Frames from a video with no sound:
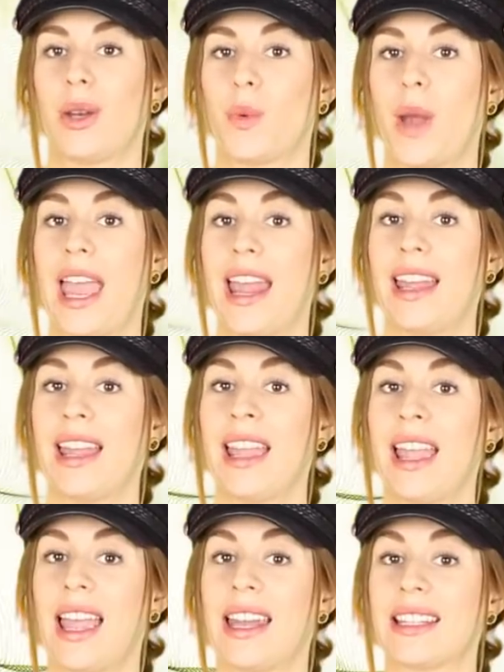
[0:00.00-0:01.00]
Away
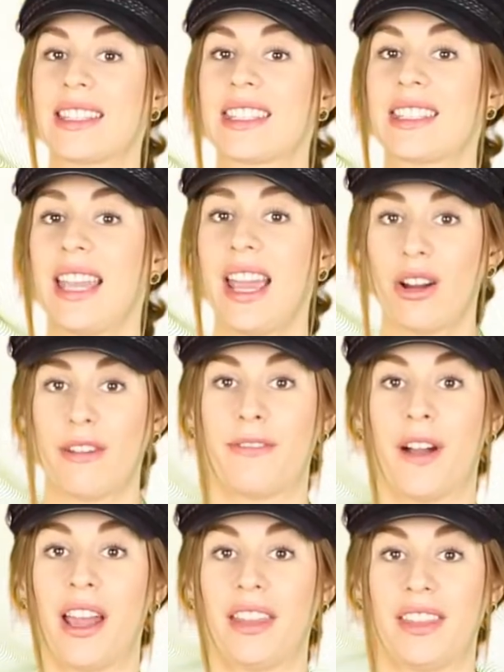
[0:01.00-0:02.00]
and it's
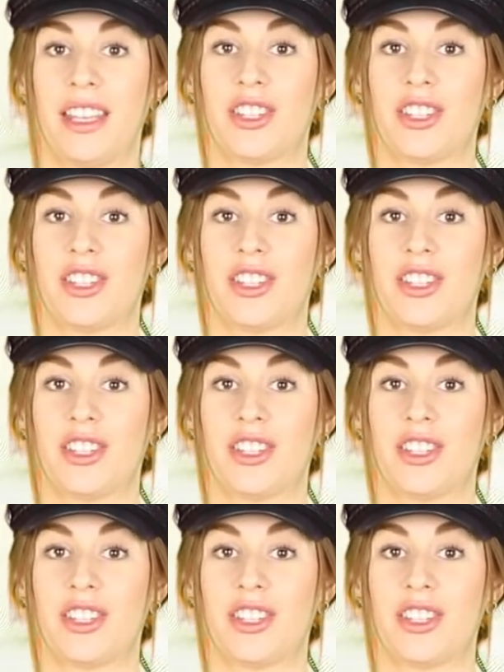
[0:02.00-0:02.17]
terrifying the